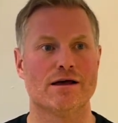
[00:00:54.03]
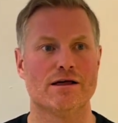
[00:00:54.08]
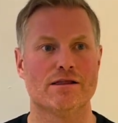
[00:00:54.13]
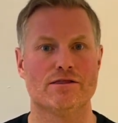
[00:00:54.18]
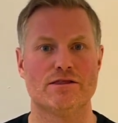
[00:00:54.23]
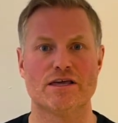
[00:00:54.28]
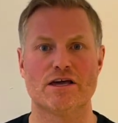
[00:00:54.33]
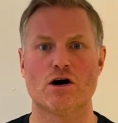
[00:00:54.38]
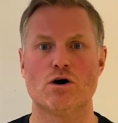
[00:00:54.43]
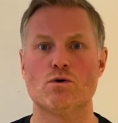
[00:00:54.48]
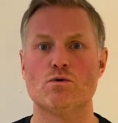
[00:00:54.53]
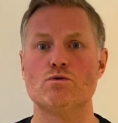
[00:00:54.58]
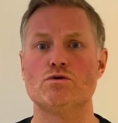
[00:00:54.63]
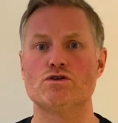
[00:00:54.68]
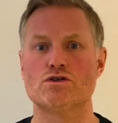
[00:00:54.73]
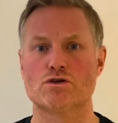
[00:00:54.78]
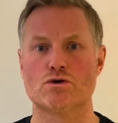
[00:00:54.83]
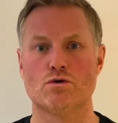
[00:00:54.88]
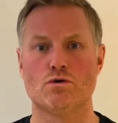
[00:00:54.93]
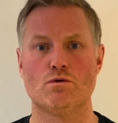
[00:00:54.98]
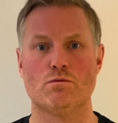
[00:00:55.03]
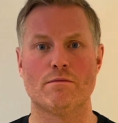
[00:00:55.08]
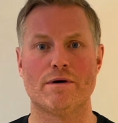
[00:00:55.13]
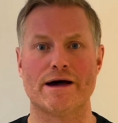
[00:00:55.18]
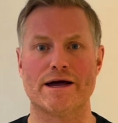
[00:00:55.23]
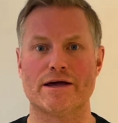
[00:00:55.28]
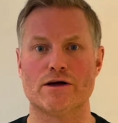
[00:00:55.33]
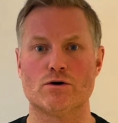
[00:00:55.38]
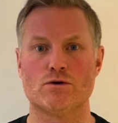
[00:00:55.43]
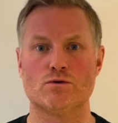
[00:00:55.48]
the old school
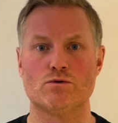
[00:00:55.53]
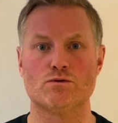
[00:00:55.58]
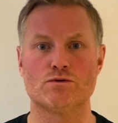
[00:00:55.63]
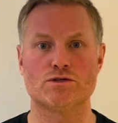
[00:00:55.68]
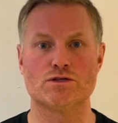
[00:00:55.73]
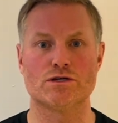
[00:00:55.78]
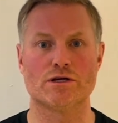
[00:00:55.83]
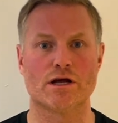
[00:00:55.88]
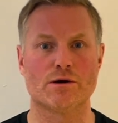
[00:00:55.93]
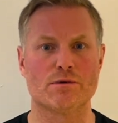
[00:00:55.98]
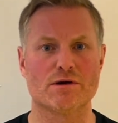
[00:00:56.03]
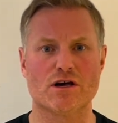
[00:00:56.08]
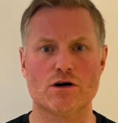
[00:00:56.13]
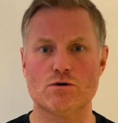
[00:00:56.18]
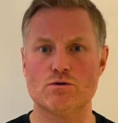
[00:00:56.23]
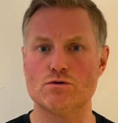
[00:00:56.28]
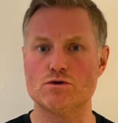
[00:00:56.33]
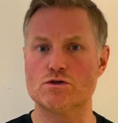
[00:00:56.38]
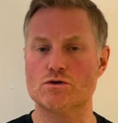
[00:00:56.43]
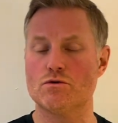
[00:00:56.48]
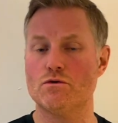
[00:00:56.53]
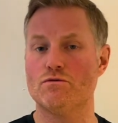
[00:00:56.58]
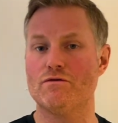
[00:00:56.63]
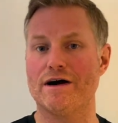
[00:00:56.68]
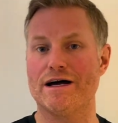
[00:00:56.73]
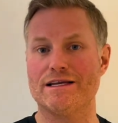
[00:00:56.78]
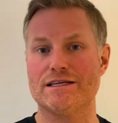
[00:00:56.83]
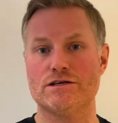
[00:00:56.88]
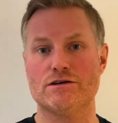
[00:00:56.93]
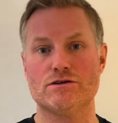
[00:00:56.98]
males, with old school
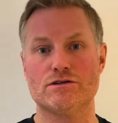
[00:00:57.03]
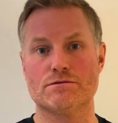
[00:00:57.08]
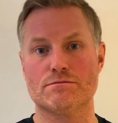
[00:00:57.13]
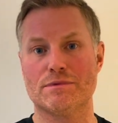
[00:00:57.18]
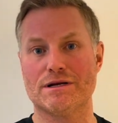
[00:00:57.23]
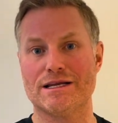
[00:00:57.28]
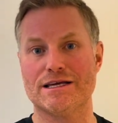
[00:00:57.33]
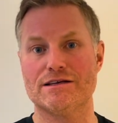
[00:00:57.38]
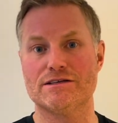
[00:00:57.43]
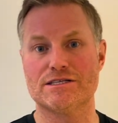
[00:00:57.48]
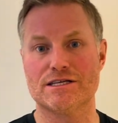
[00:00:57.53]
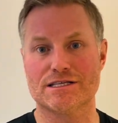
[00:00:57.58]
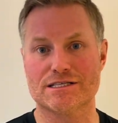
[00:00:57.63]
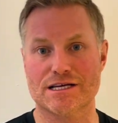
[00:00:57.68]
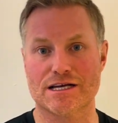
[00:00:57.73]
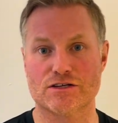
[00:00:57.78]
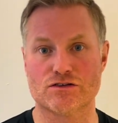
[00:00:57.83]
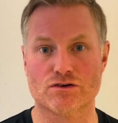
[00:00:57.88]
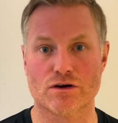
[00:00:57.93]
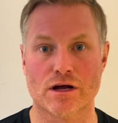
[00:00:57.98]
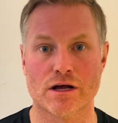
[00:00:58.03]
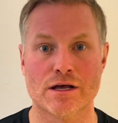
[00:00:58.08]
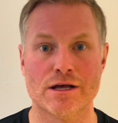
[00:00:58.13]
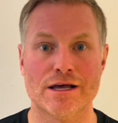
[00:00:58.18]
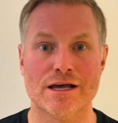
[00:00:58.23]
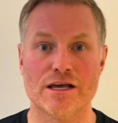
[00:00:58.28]
values and beliefs, etc.,